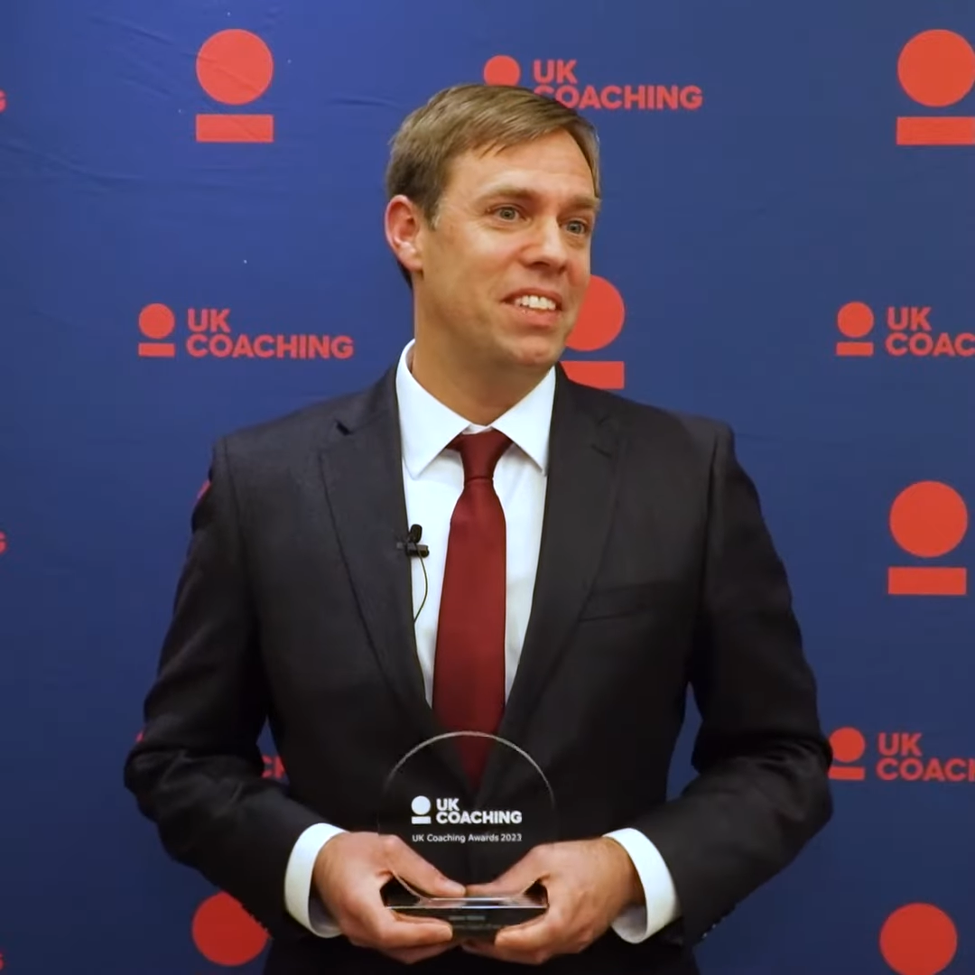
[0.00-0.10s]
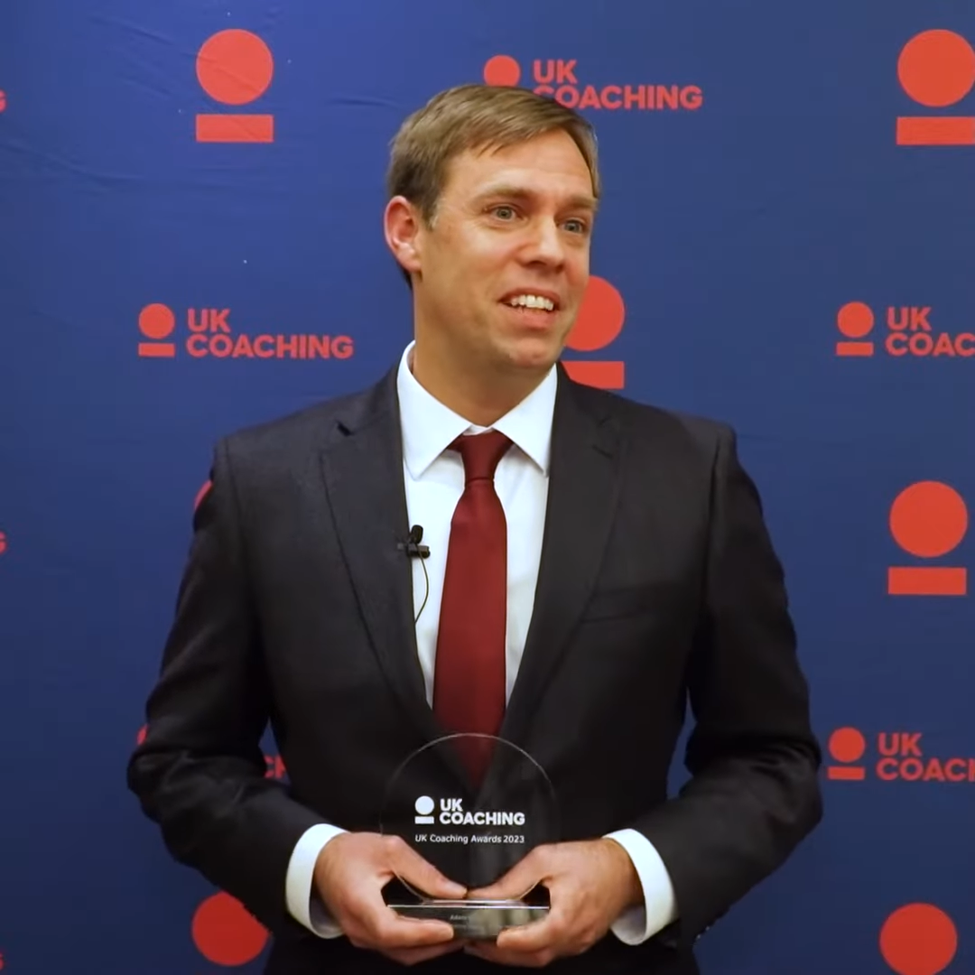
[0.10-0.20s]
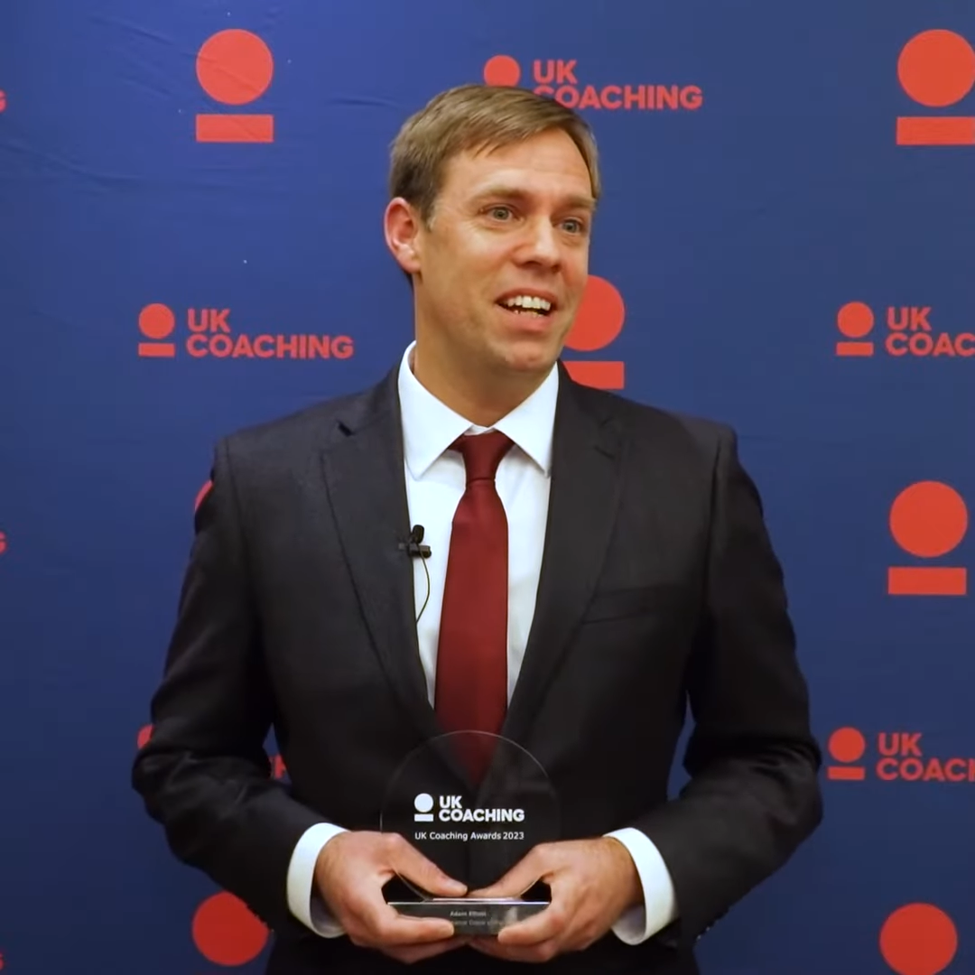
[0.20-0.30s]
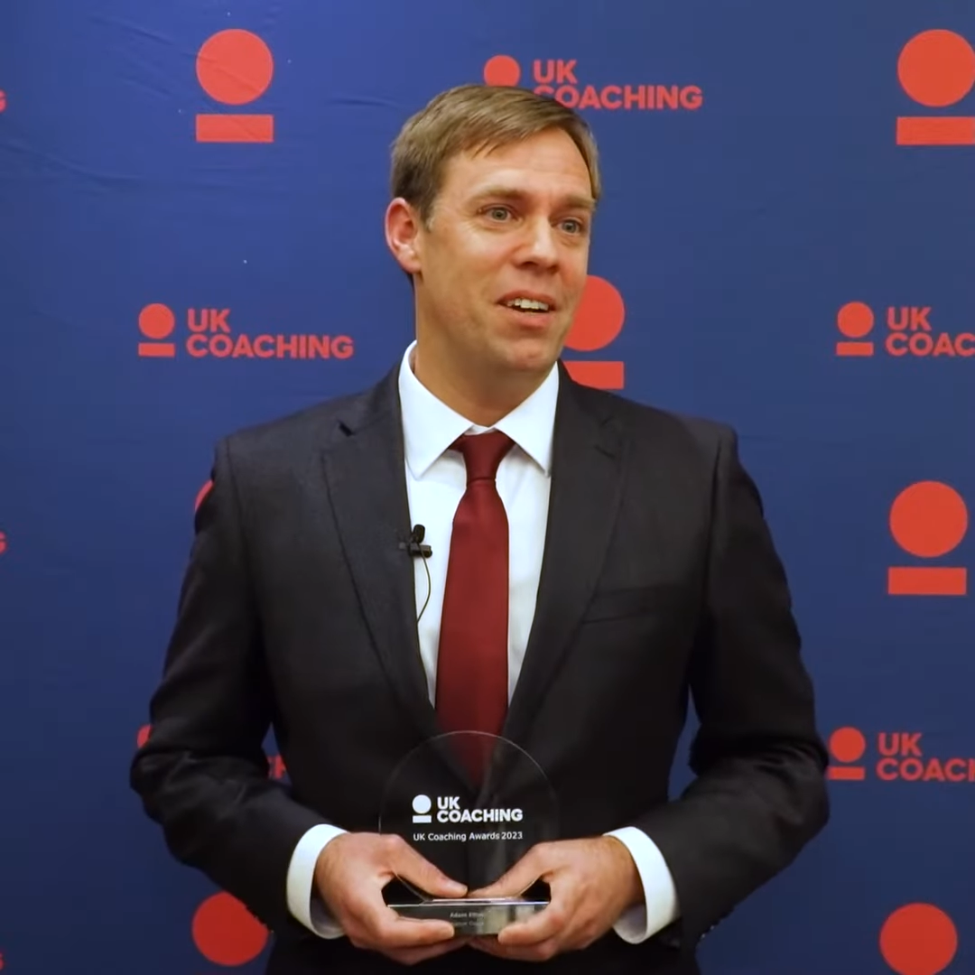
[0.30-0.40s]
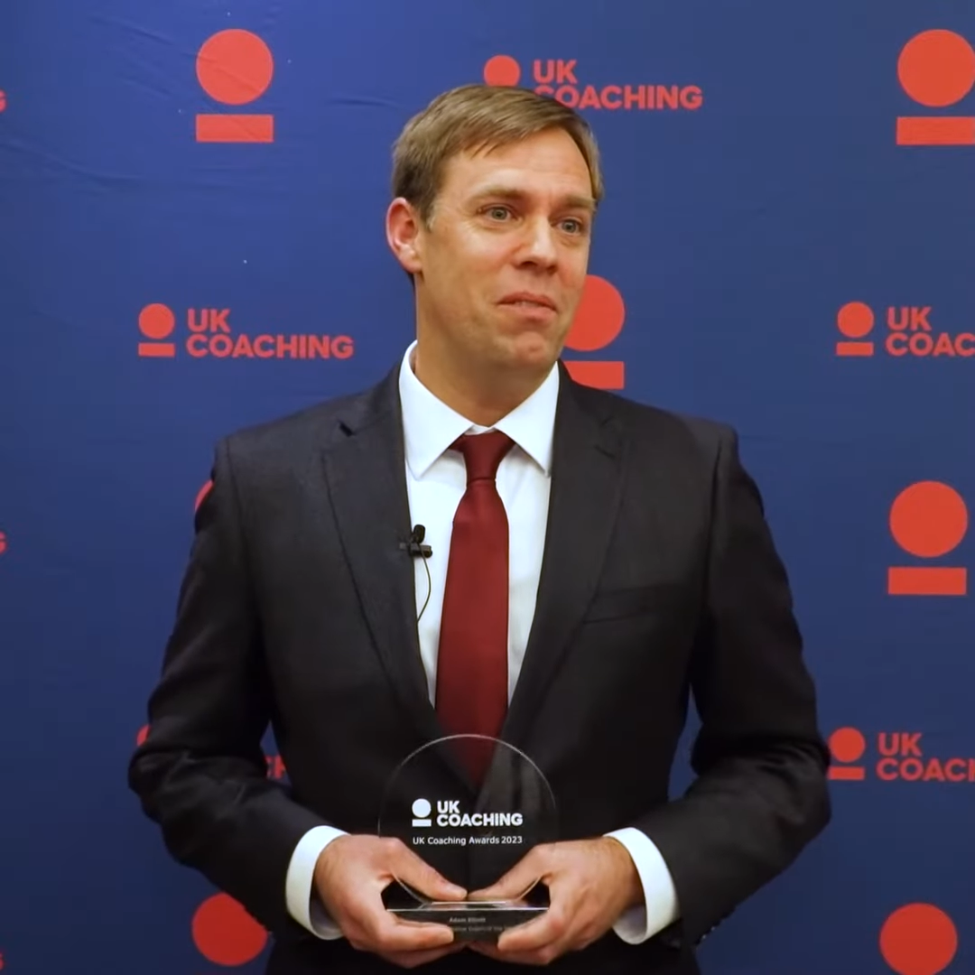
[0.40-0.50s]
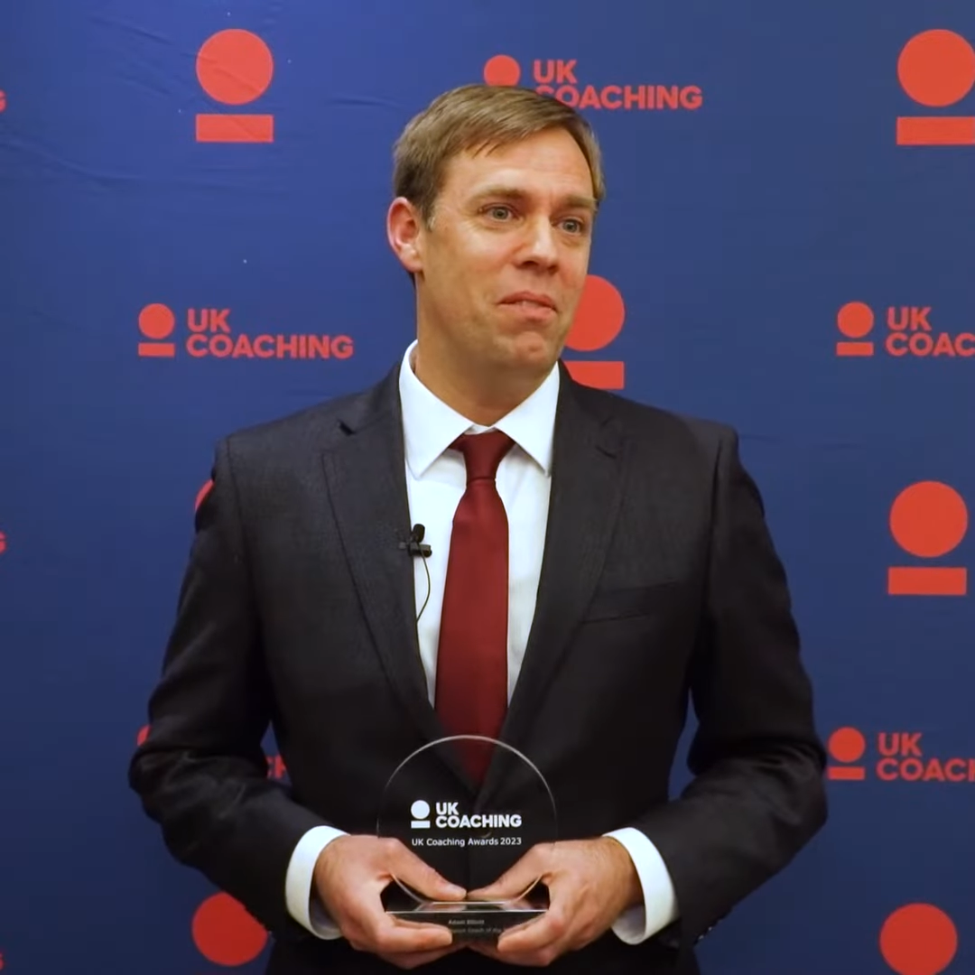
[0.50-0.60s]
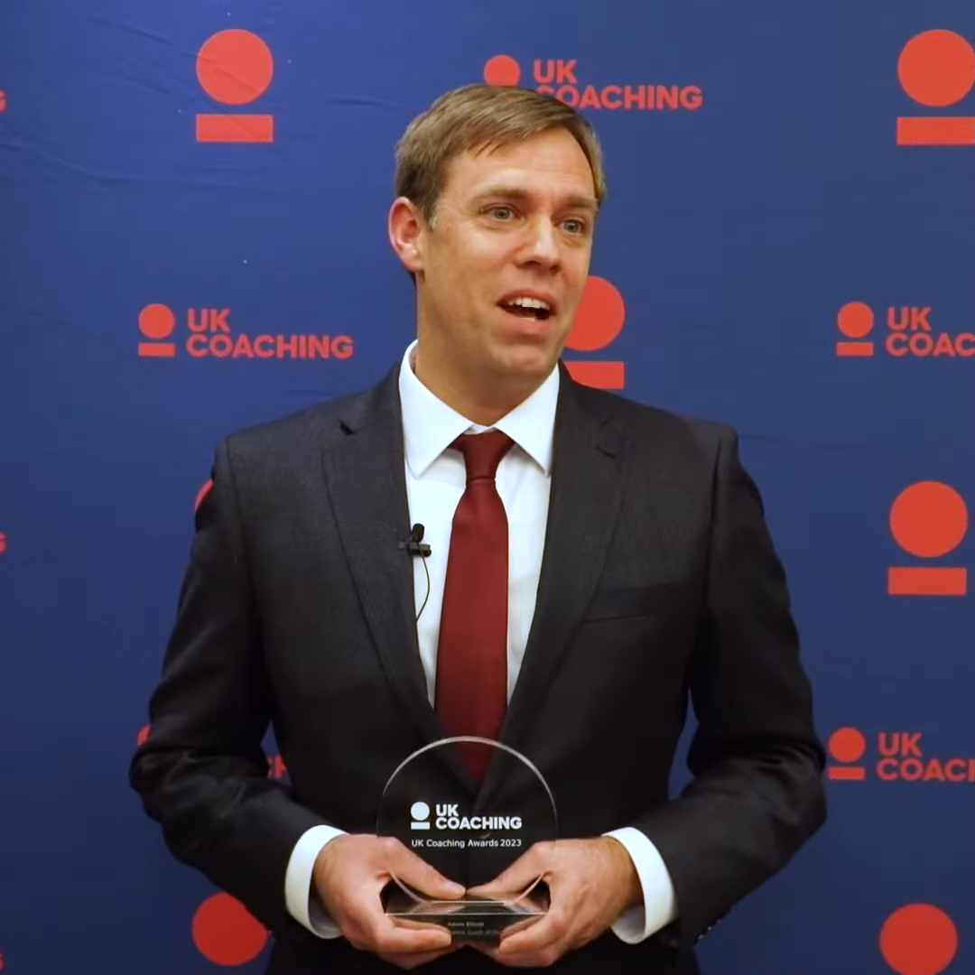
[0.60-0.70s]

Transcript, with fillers: um,